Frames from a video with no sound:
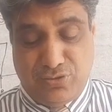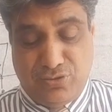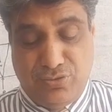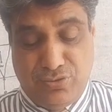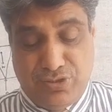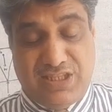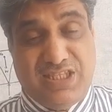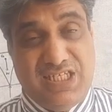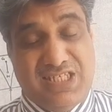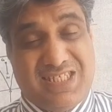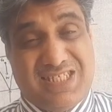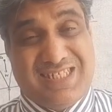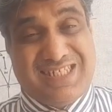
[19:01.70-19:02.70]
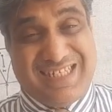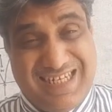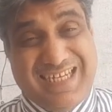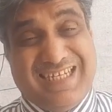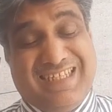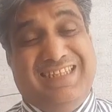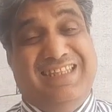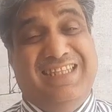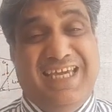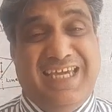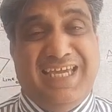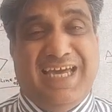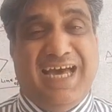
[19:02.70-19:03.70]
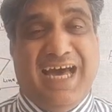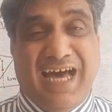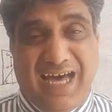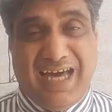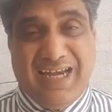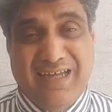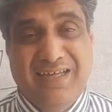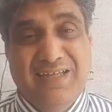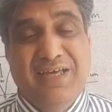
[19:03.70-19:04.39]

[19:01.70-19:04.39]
through this stick they are